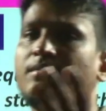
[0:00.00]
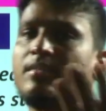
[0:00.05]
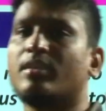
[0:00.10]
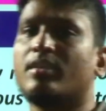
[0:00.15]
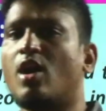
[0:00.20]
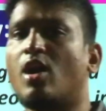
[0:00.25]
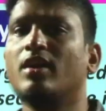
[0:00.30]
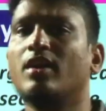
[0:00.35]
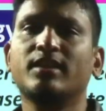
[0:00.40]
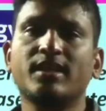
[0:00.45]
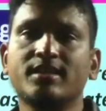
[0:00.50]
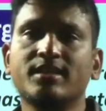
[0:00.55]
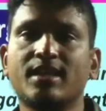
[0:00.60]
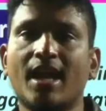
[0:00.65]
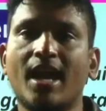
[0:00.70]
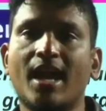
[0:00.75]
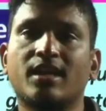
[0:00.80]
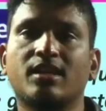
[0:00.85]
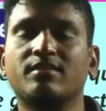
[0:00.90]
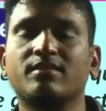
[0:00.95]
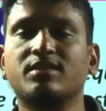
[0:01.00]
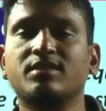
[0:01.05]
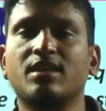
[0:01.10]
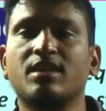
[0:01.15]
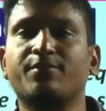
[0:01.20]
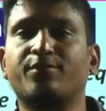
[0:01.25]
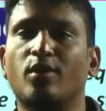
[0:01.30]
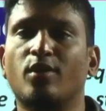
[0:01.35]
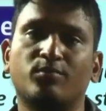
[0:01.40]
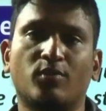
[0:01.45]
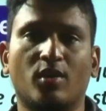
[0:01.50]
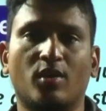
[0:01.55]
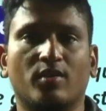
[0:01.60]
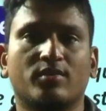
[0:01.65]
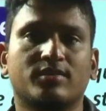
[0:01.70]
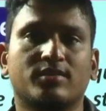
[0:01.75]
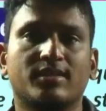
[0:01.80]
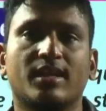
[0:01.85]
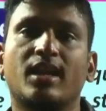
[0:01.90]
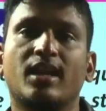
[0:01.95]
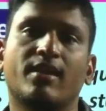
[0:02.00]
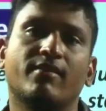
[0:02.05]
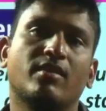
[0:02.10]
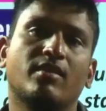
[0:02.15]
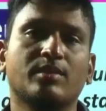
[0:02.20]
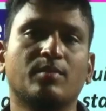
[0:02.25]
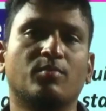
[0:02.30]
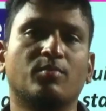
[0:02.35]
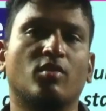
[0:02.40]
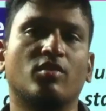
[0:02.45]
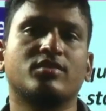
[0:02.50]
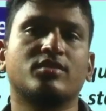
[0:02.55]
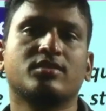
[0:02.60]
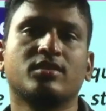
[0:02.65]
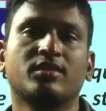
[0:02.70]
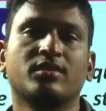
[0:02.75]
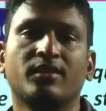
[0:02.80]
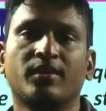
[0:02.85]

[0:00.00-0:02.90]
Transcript: all these atoms, they form bonds. They develop the bonds.